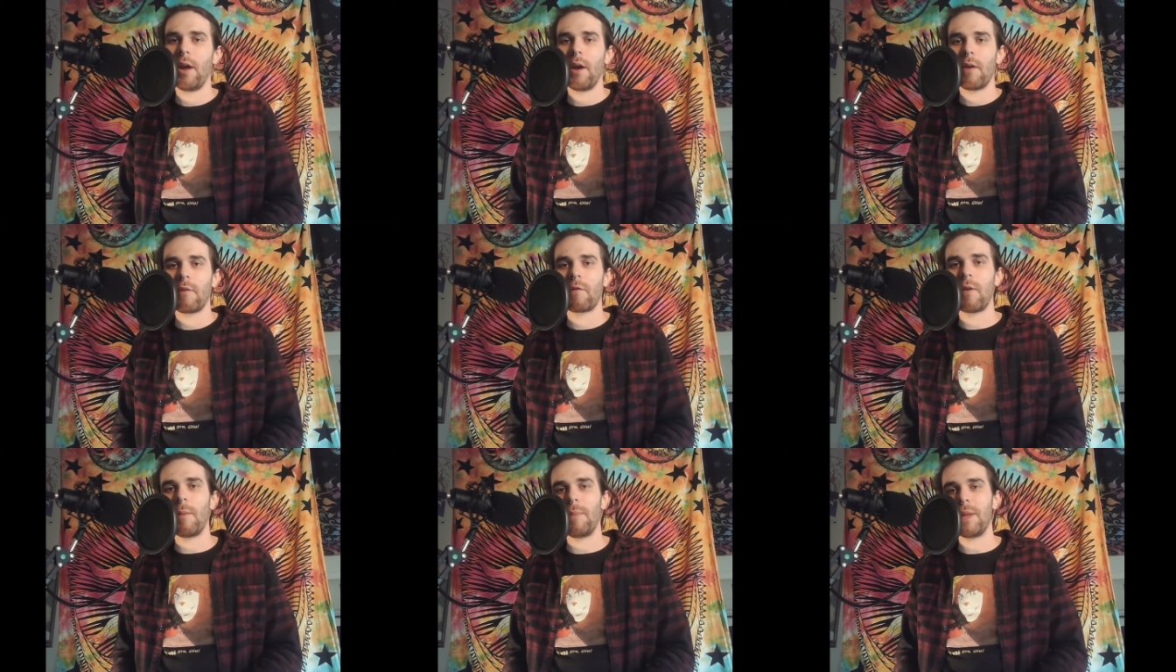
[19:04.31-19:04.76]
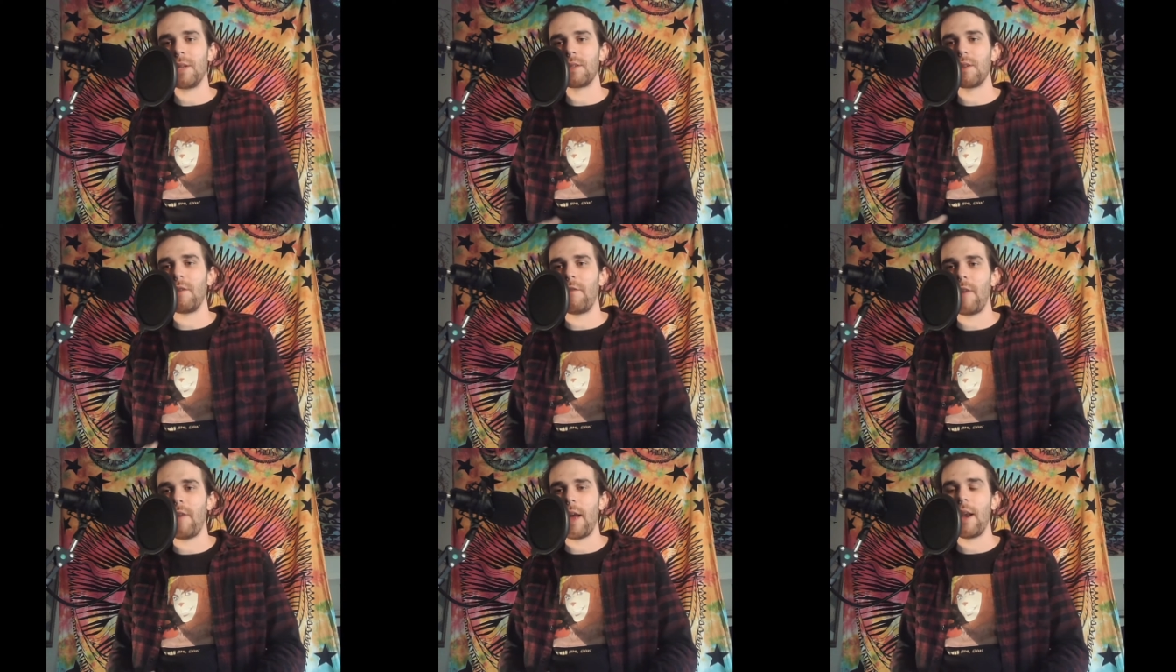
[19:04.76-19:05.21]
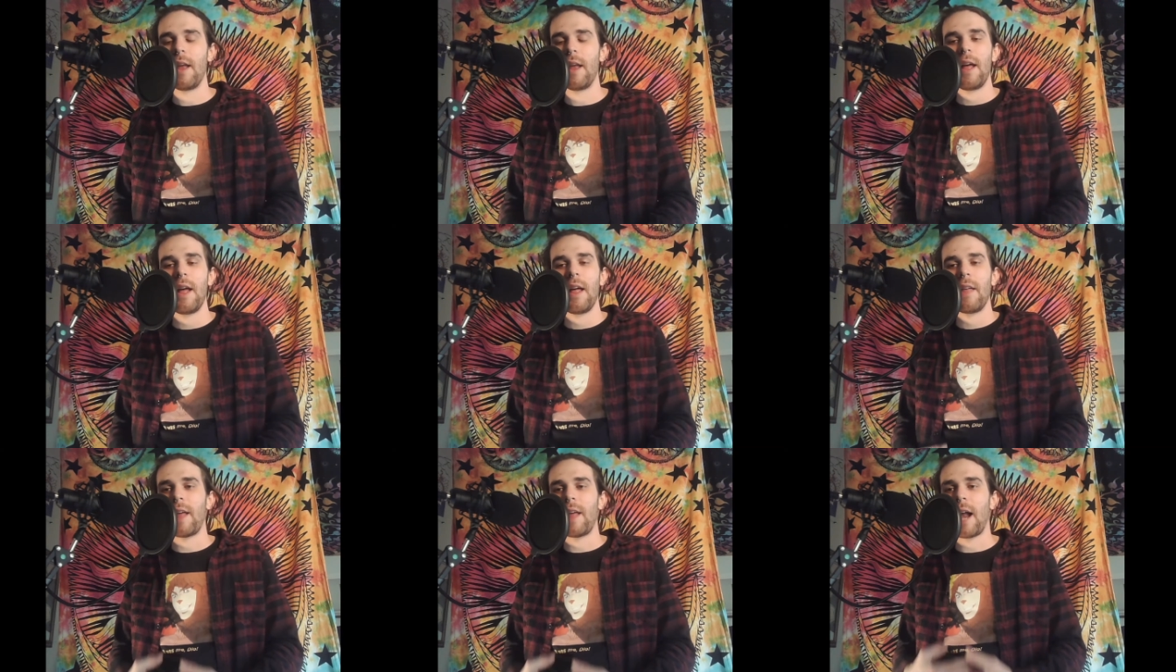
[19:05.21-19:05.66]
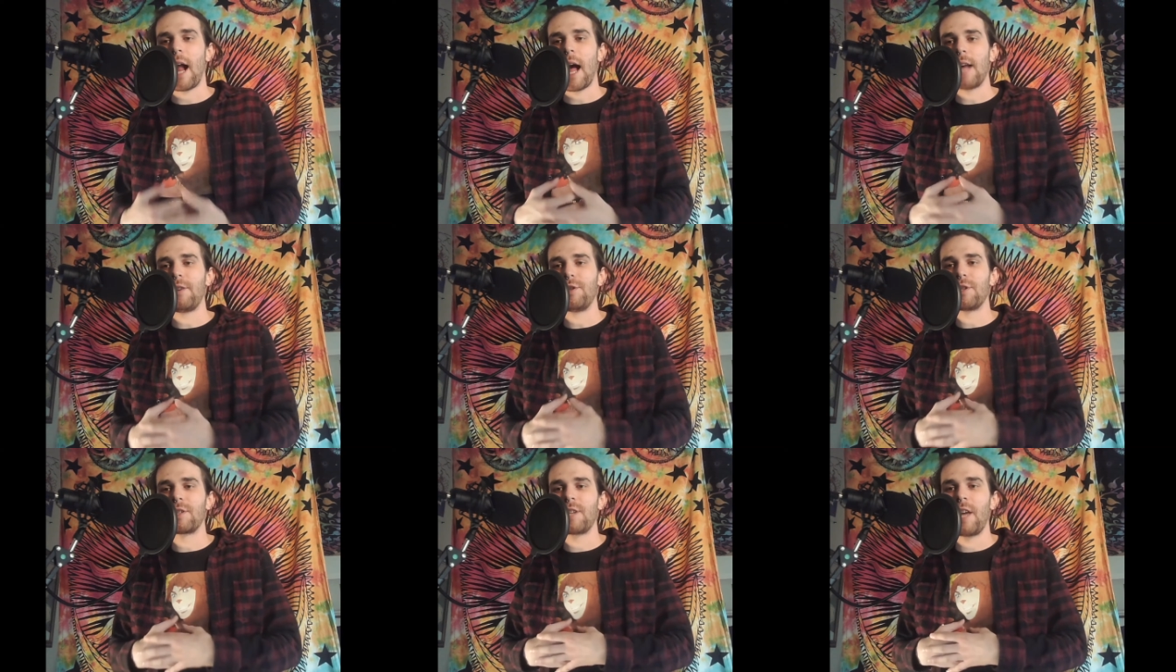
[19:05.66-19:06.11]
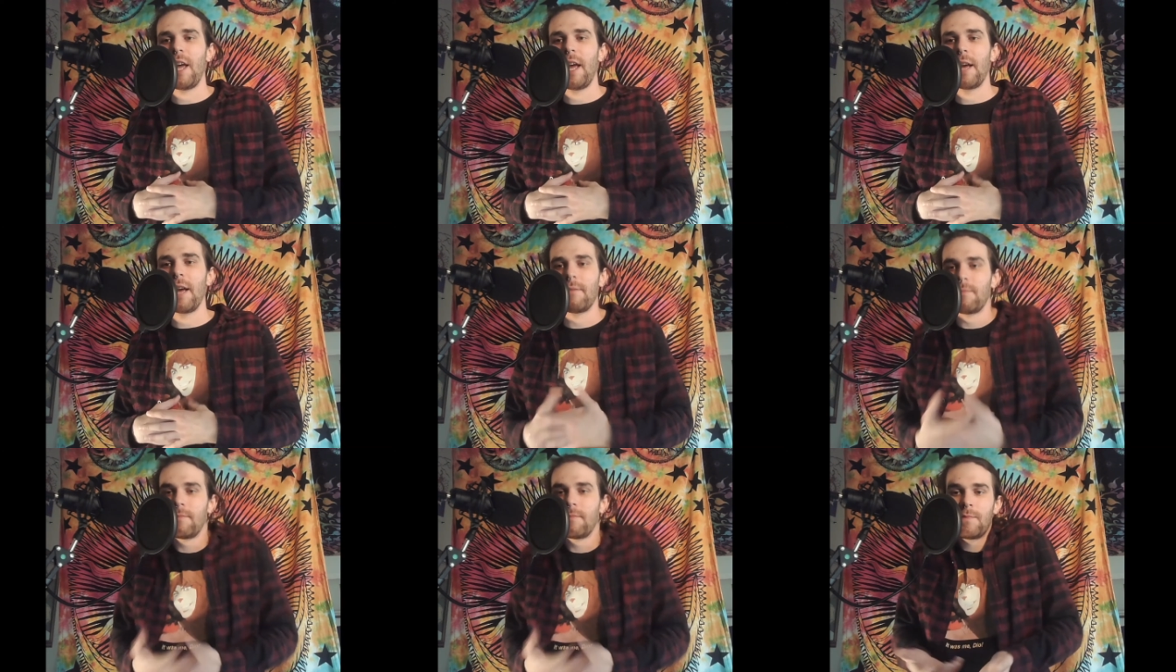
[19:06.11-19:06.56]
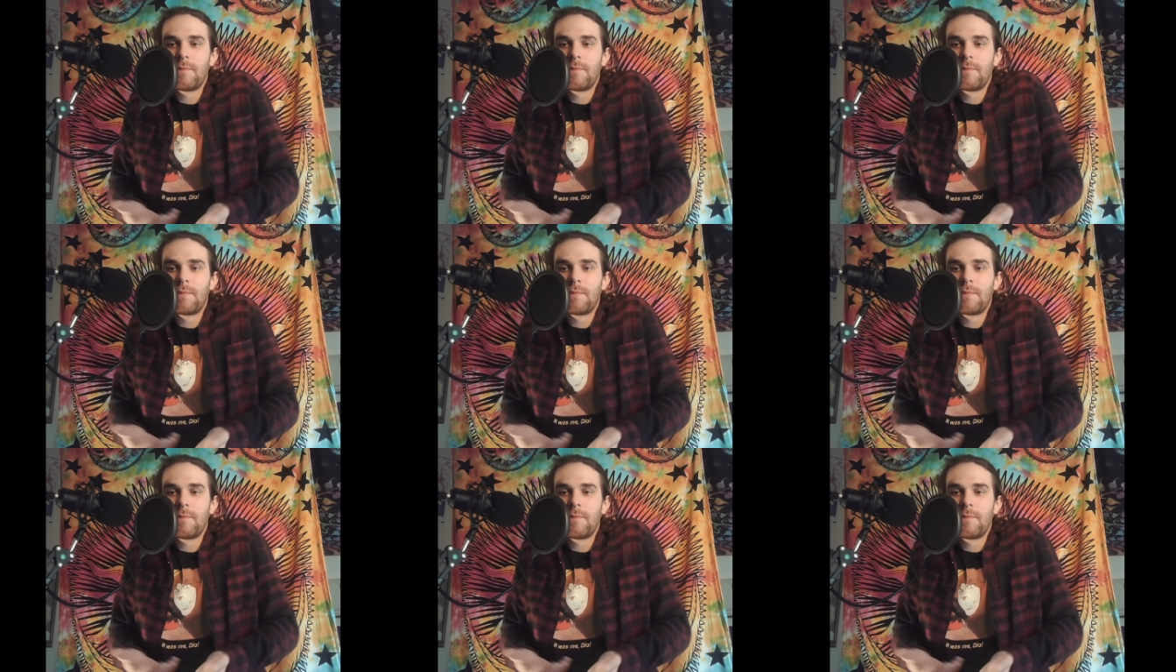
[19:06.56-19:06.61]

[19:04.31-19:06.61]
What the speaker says: from this event that I just can't.